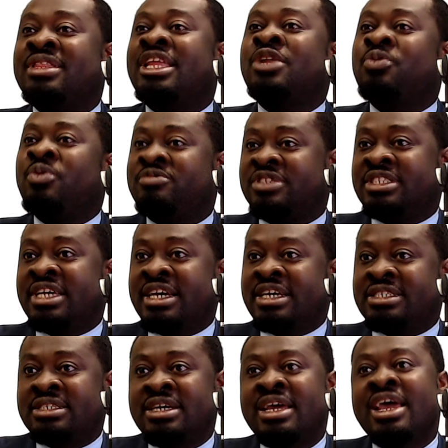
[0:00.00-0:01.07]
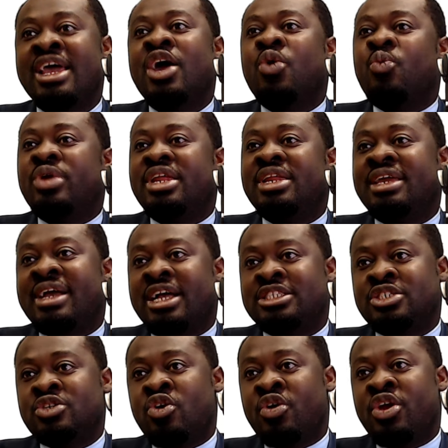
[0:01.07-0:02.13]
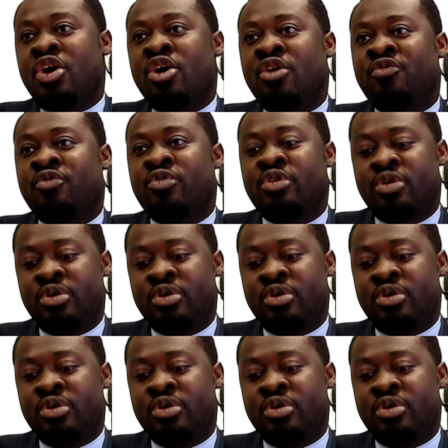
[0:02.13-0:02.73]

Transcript: that we've said within the category of